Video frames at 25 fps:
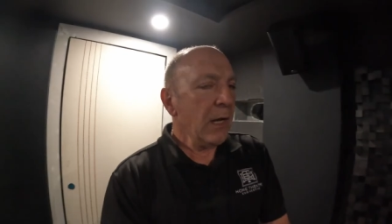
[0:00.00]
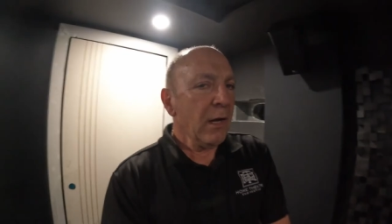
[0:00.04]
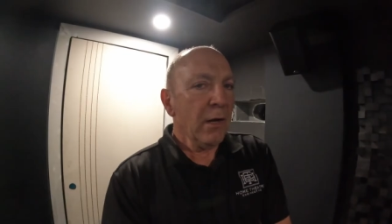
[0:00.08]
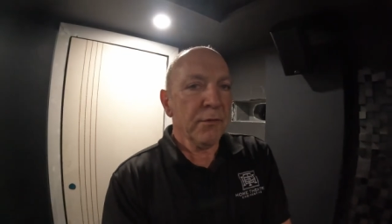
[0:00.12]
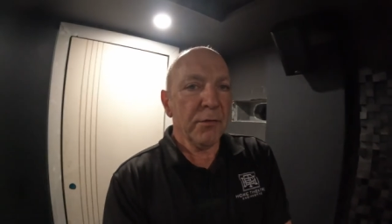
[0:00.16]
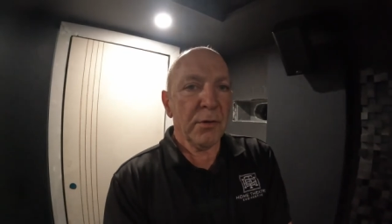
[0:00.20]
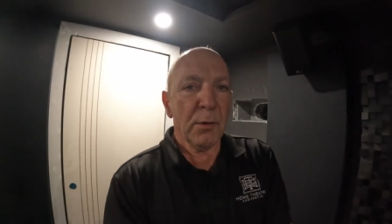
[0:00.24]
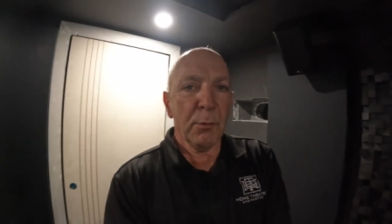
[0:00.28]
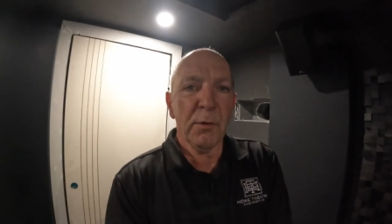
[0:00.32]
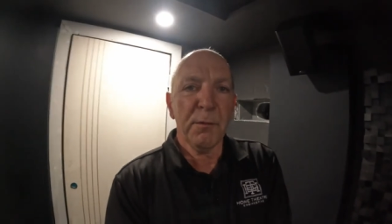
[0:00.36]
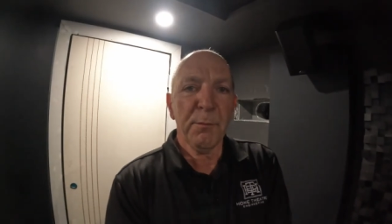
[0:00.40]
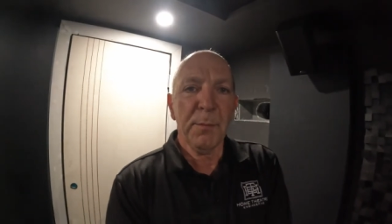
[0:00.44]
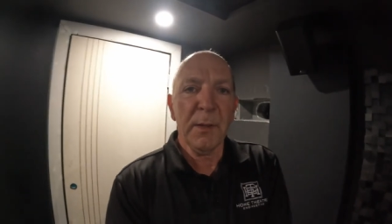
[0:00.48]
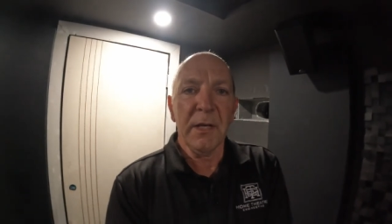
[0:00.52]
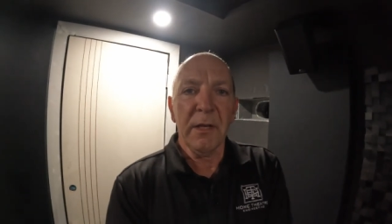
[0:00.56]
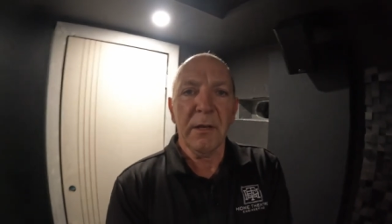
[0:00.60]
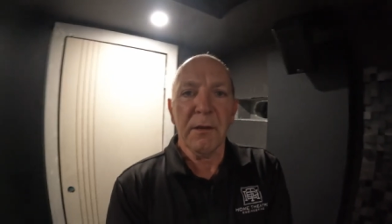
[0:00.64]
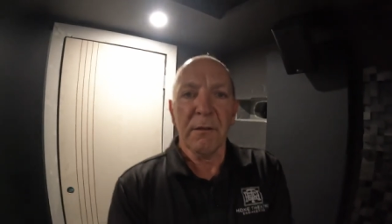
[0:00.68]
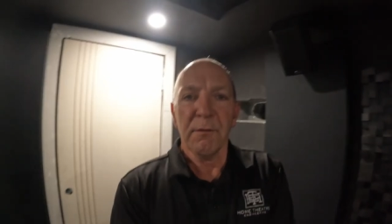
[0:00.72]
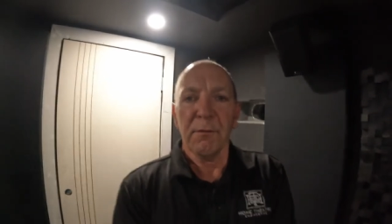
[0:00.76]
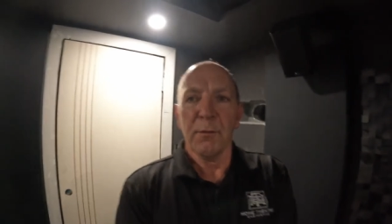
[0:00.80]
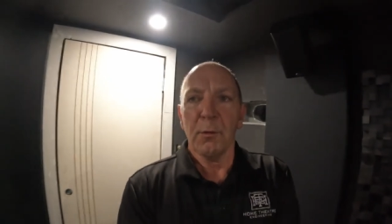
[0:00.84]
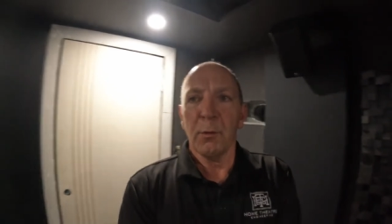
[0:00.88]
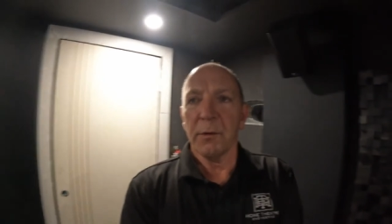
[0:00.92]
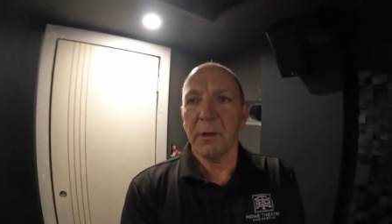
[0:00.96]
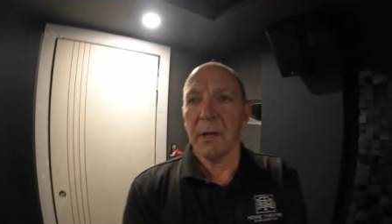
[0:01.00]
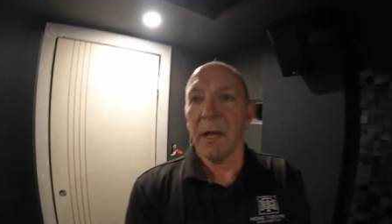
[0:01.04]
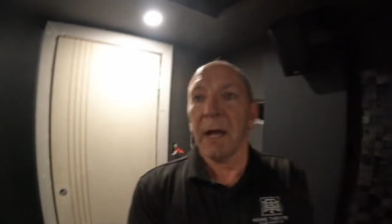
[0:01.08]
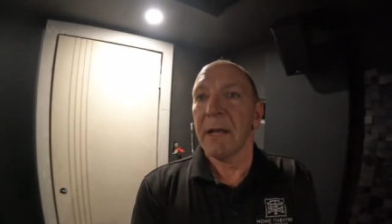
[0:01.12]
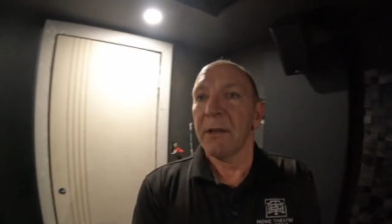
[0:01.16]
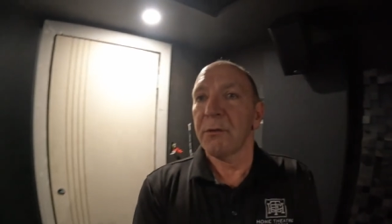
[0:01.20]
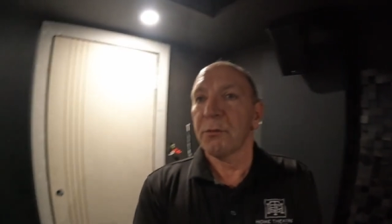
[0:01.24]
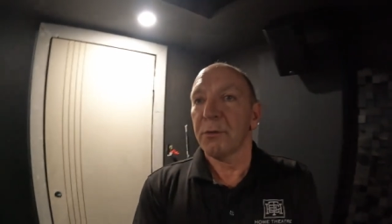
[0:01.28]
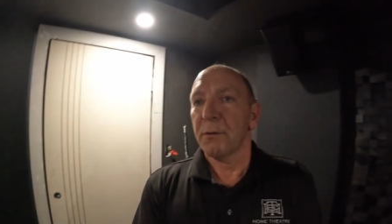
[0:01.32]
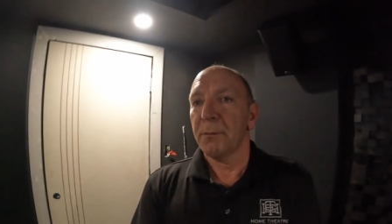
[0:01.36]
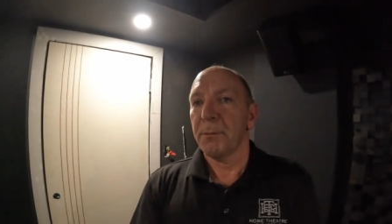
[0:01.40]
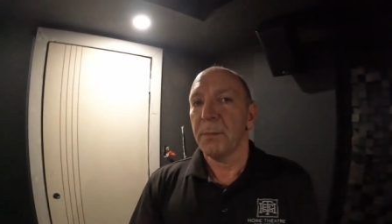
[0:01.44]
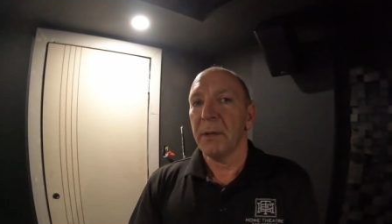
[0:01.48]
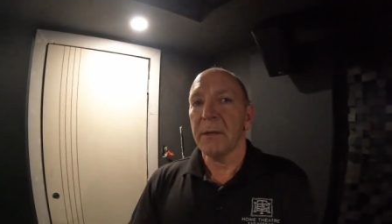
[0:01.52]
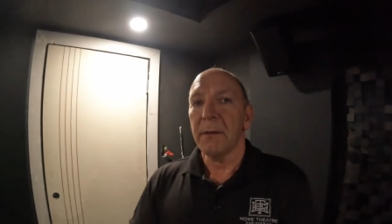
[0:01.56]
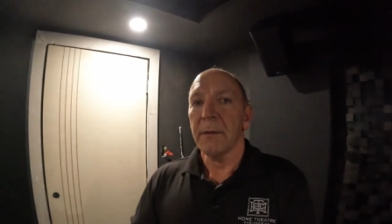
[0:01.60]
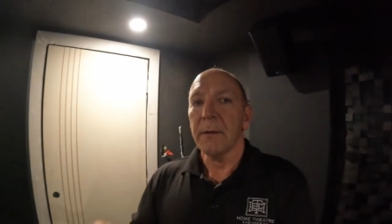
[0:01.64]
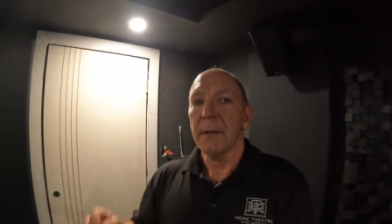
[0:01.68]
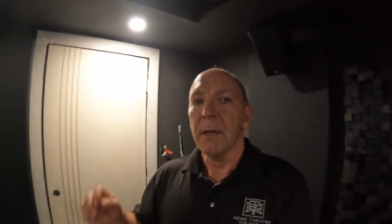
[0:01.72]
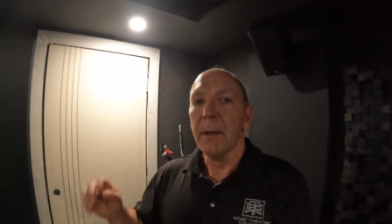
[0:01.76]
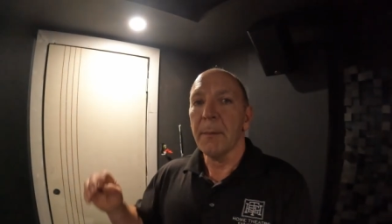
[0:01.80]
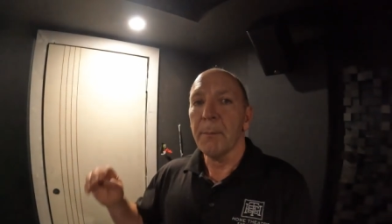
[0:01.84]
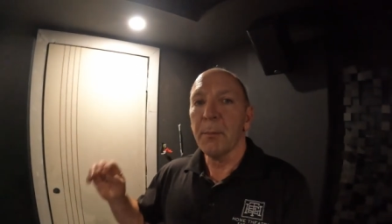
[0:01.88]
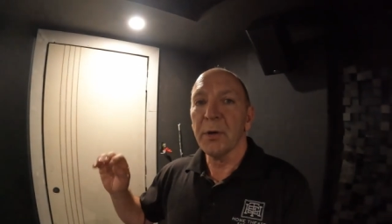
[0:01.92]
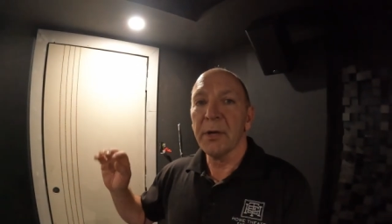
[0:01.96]
so we've been here four days. We've
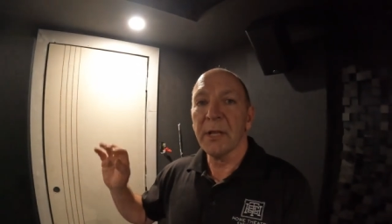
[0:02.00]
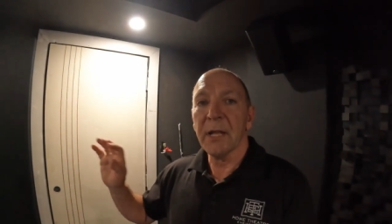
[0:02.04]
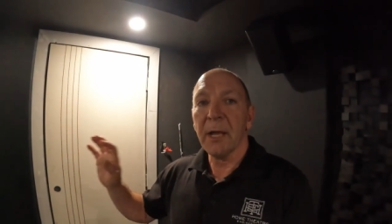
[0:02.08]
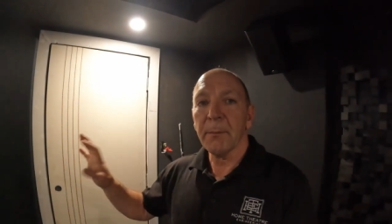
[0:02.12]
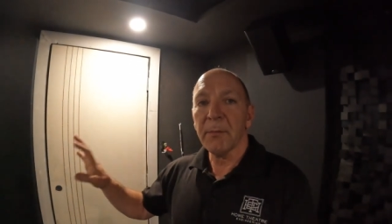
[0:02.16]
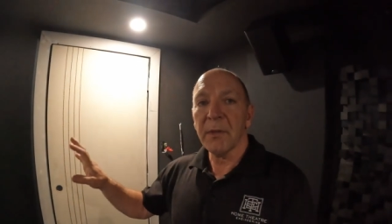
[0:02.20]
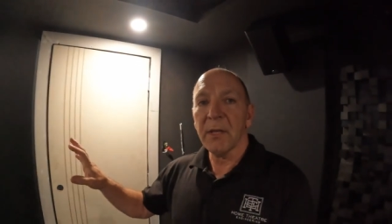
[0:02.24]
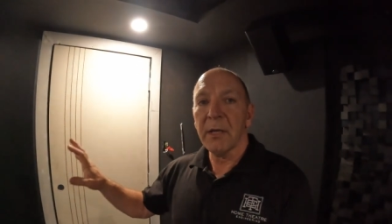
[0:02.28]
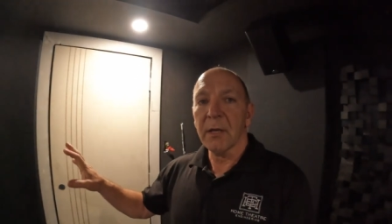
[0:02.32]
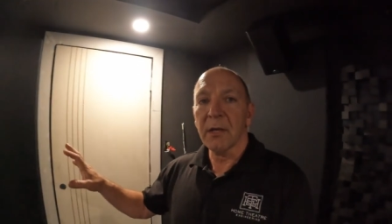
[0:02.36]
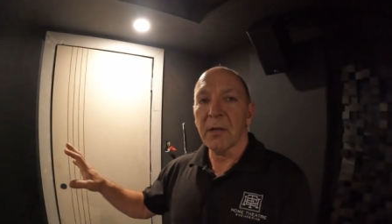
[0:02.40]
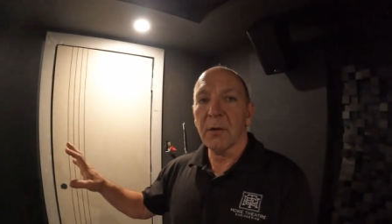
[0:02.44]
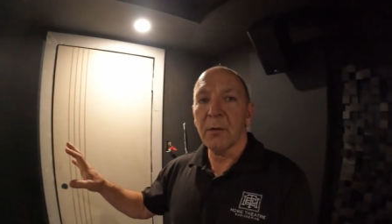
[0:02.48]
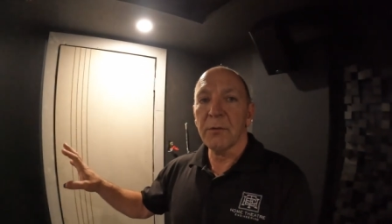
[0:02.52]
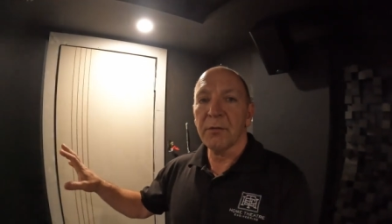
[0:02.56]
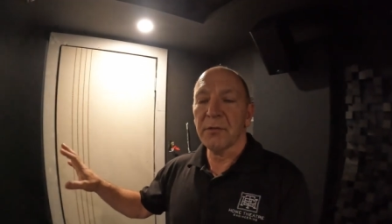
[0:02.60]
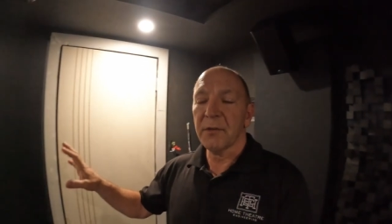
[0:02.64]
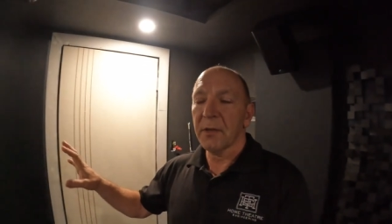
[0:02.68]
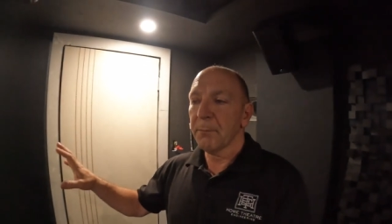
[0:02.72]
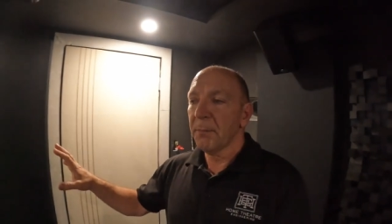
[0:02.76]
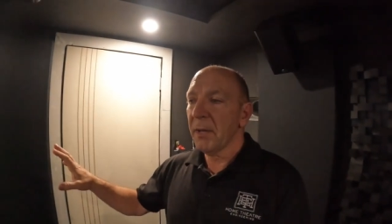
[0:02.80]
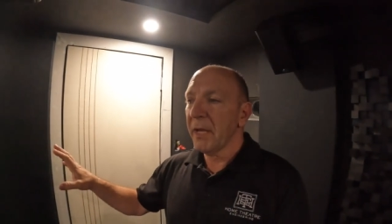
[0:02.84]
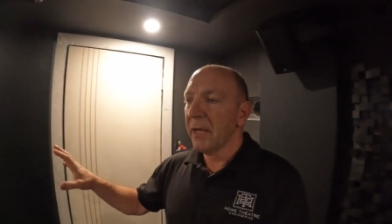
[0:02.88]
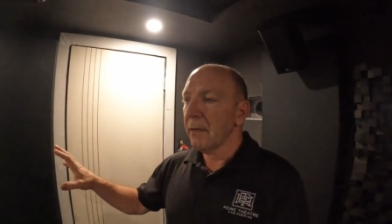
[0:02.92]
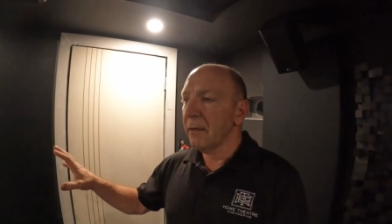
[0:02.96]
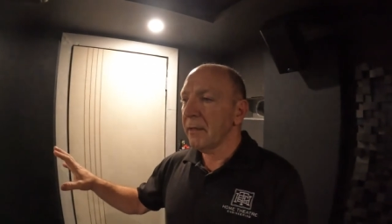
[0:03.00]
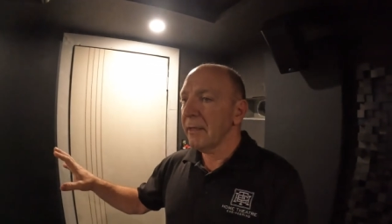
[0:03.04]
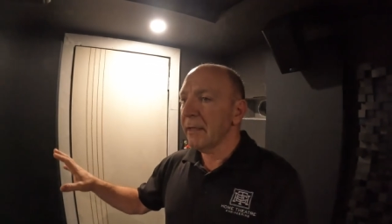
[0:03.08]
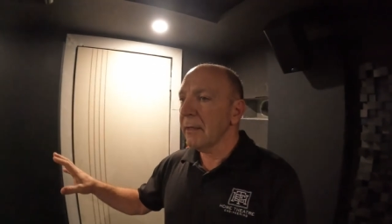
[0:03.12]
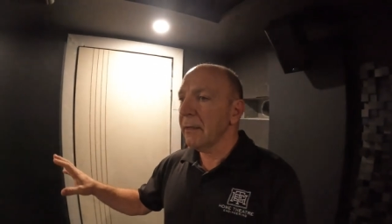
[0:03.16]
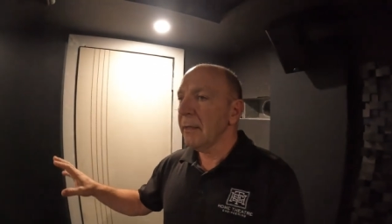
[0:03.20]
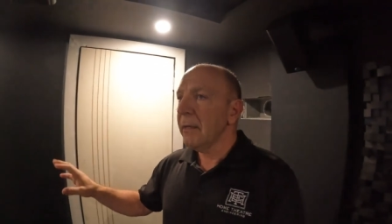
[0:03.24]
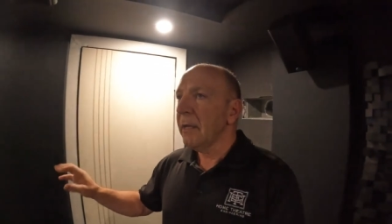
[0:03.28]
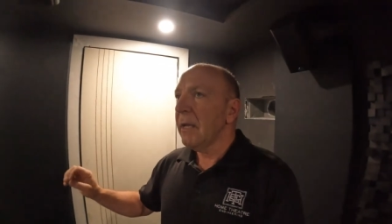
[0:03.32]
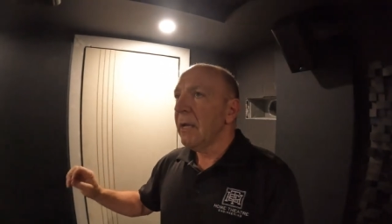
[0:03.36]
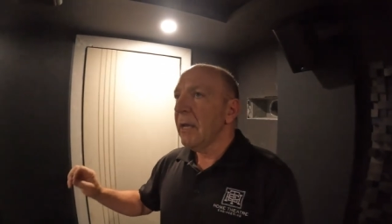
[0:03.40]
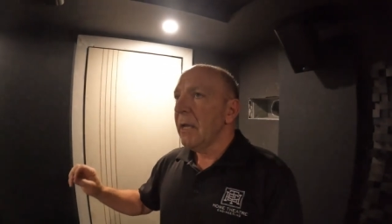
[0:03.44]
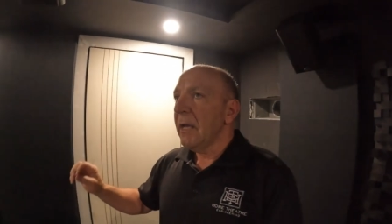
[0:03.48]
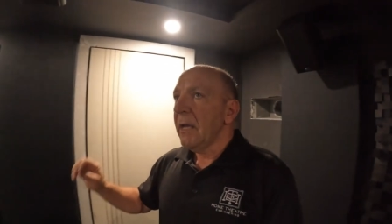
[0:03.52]
been putting up the acoustic paneling,